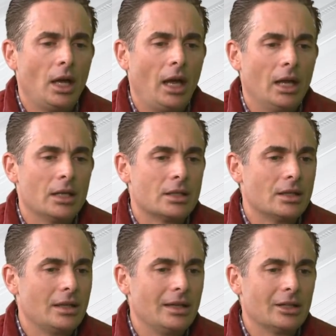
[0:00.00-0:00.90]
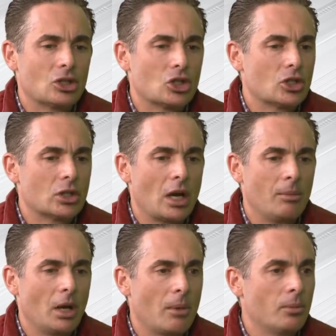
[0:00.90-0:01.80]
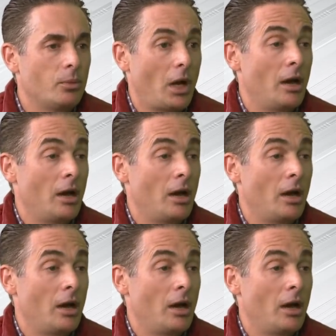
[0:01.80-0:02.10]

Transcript: and it's i mean i'm